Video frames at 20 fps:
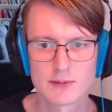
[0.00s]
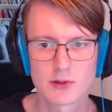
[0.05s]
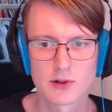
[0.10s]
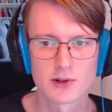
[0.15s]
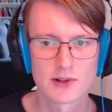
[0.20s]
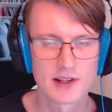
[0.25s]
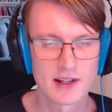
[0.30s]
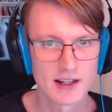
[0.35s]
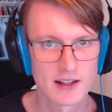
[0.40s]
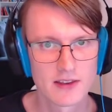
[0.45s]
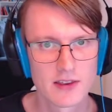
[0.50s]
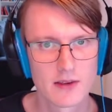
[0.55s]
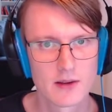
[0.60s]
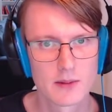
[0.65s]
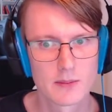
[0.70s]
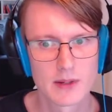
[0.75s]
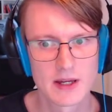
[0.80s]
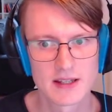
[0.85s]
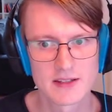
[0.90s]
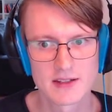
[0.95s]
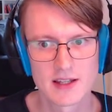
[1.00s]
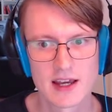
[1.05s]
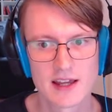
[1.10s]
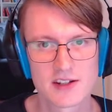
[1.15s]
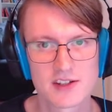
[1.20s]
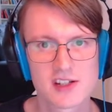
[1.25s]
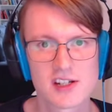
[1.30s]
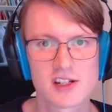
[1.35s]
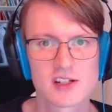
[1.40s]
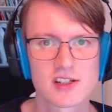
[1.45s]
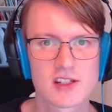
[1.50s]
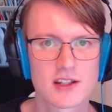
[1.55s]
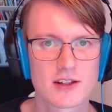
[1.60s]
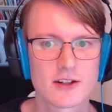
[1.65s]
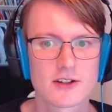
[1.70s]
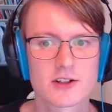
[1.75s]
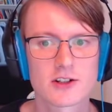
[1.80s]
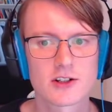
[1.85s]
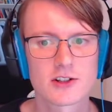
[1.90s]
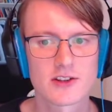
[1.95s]
or dilithium as a handshake
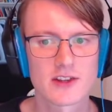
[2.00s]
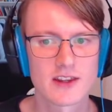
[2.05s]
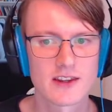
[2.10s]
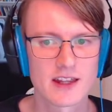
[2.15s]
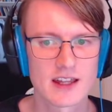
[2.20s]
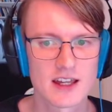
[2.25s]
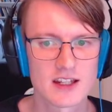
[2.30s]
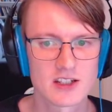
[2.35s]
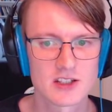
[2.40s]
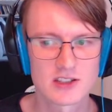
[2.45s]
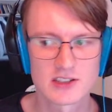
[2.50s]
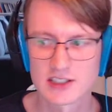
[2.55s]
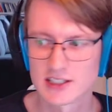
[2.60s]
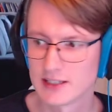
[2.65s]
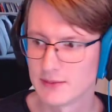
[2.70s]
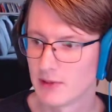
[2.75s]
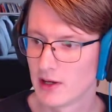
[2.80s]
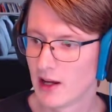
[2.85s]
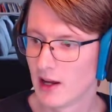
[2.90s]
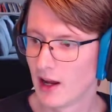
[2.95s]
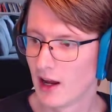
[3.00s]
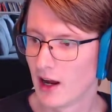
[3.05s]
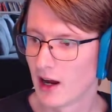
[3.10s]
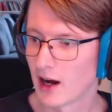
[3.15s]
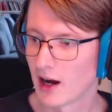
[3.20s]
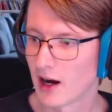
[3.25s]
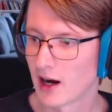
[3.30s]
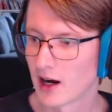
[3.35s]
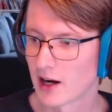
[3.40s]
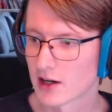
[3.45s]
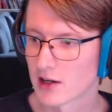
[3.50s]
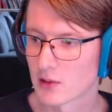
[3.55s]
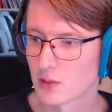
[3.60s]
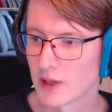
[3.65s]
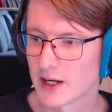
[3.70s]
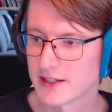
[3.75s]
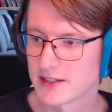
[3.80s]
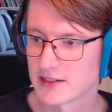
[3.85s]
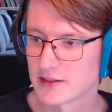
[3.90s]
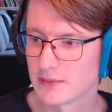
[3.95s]
signature authentication scheme are
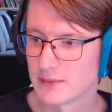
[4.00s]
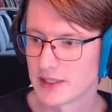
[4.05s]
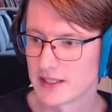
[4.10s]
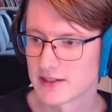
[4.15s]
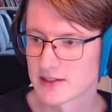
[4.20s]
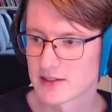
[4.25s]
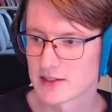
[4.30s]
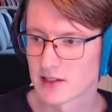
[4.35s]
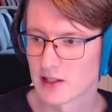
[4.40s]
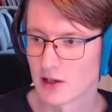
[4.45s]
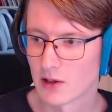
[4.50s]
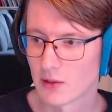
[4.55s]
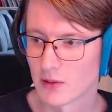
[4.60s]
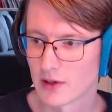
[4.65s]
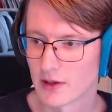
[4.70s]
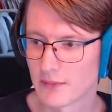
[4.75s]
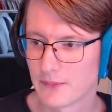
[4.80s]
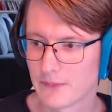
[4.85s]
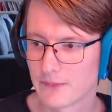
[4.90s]
quite a bit slower.